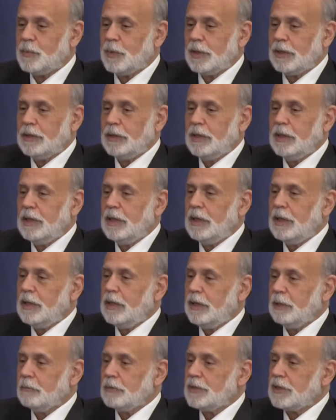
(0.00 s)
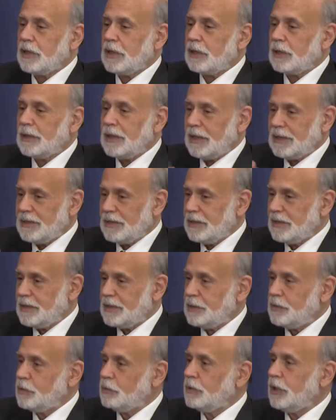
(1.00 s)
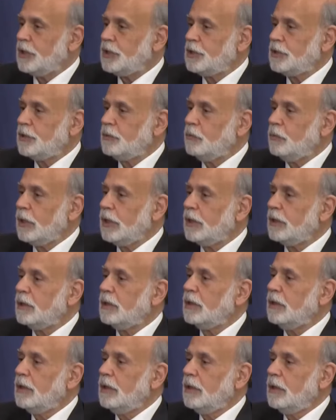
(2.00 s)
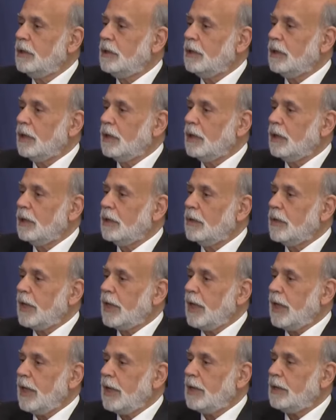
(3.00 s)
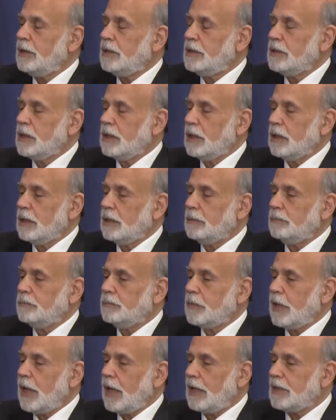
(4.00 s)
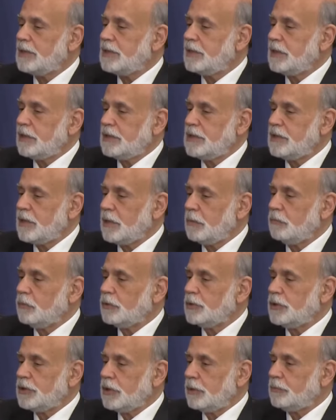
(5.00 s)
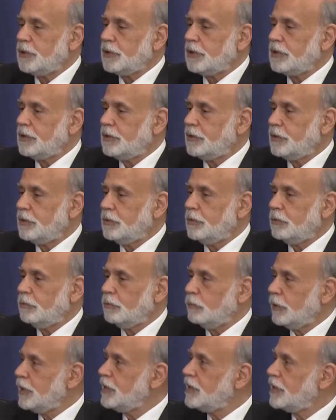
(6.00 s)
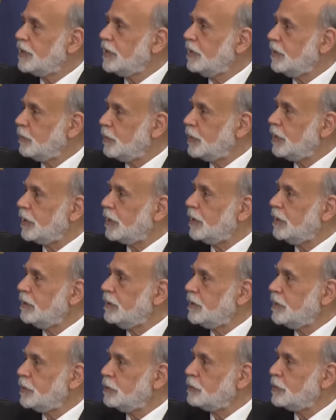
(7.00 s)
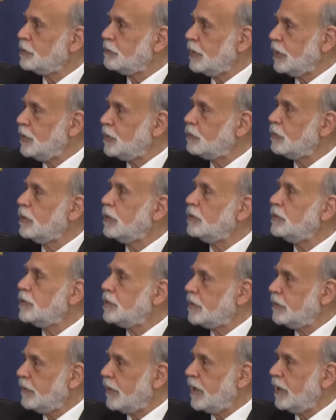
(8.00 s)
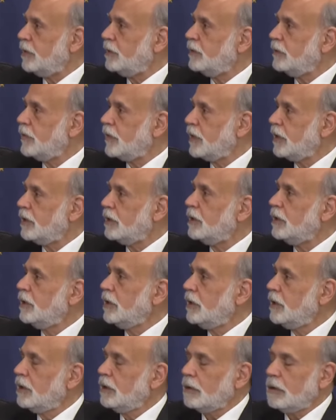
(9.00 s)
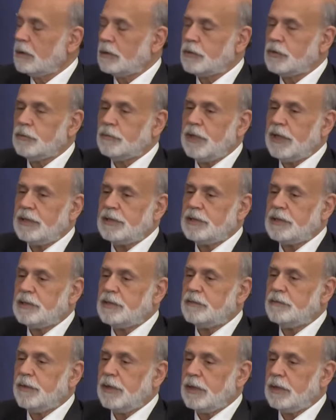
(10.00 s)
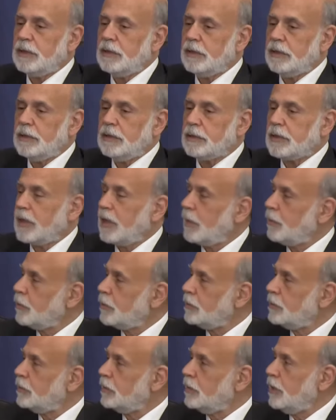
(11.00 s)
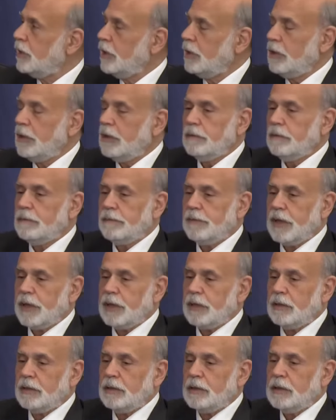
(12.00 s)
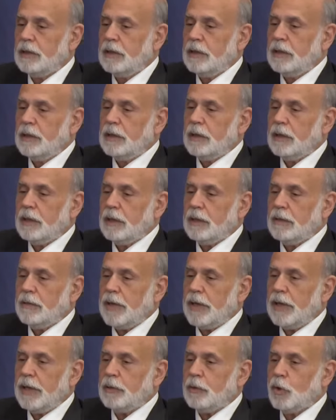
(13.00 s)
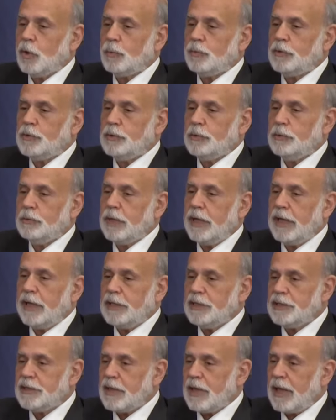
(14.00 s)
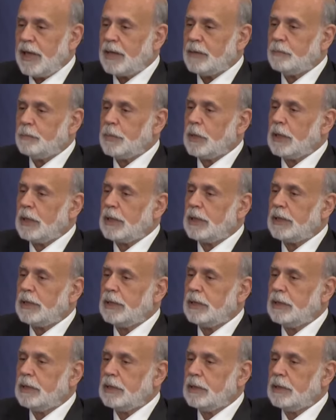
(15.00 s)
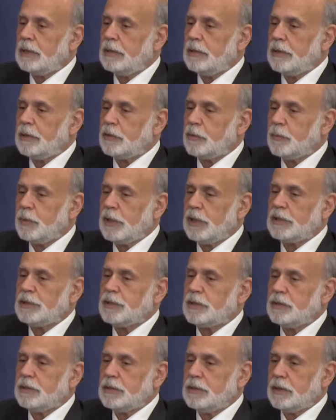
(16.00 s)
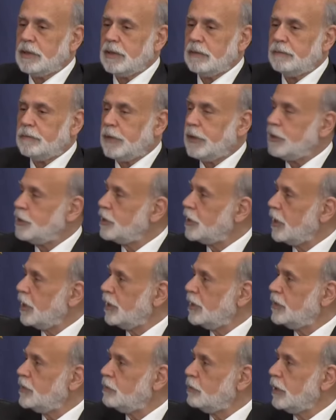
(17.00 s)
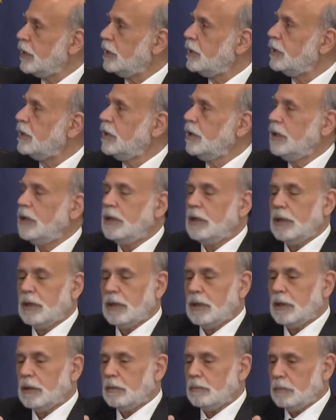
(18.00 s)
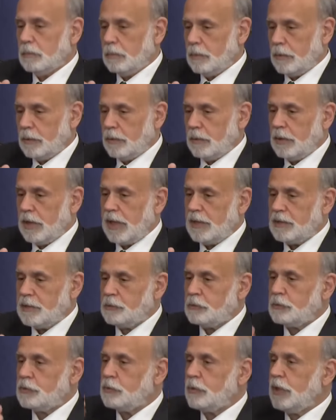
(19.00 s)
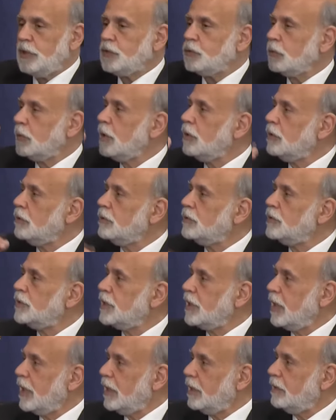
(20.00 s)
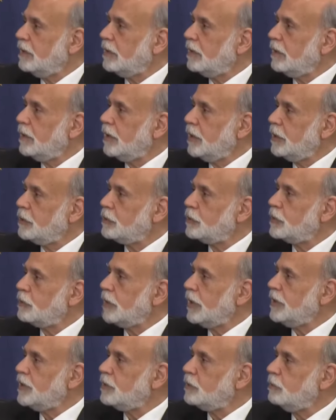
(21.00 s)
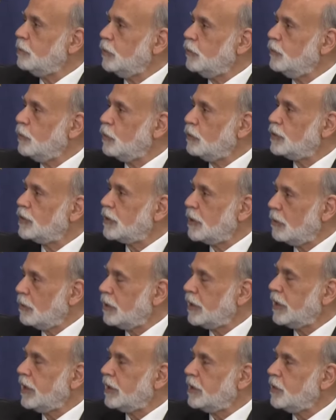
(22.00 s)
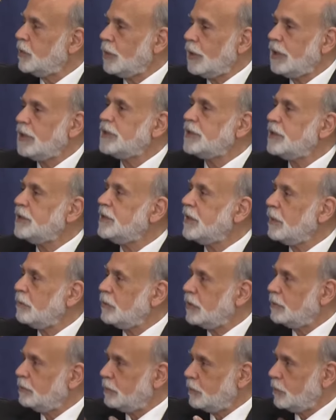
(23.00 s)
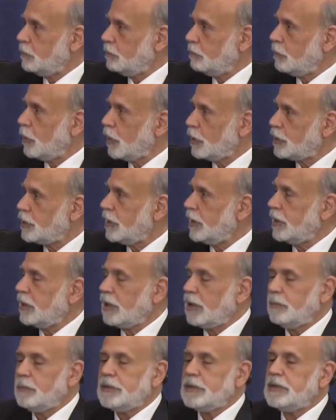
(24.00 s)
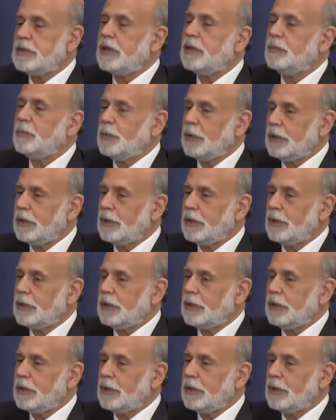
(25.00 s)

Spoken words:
But it was a classic situation where they had assets that were subject to risk. In particular, as interest rates rose, the value of their long-term assets fell and their capital fell. They had hoped to hedge that by their deposit franchise, where as interest rates rose and interest rates moved more slowly on deposits, that would partially compensate.